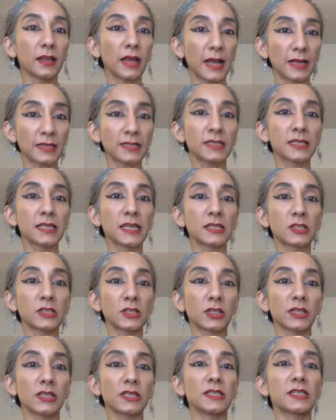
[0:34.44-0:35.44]

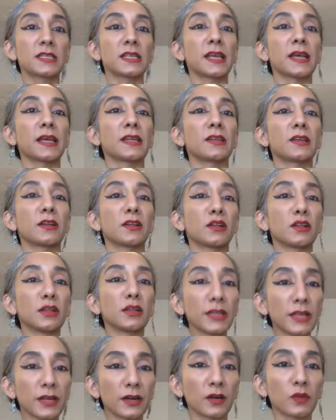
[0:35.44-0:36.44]
accidentally said
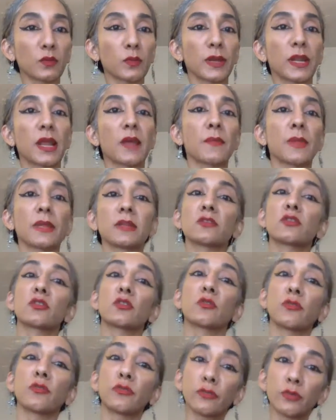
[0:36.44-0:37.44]
Lear when I meant
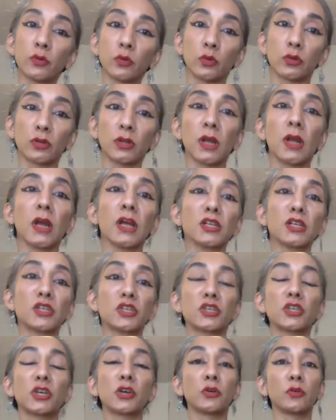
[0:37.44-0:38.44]
the fool.
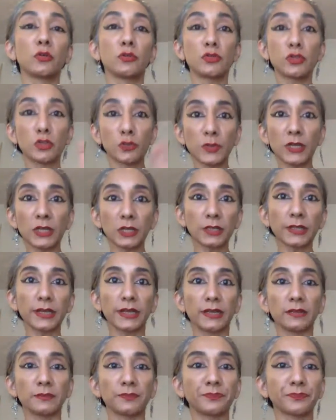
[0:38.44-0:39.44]
So to be
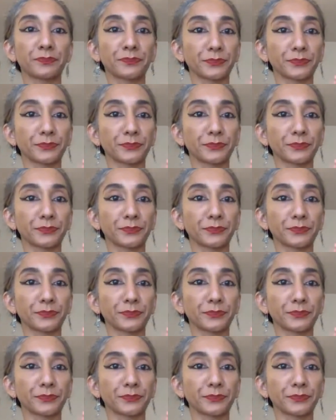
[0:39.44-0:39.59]
clear,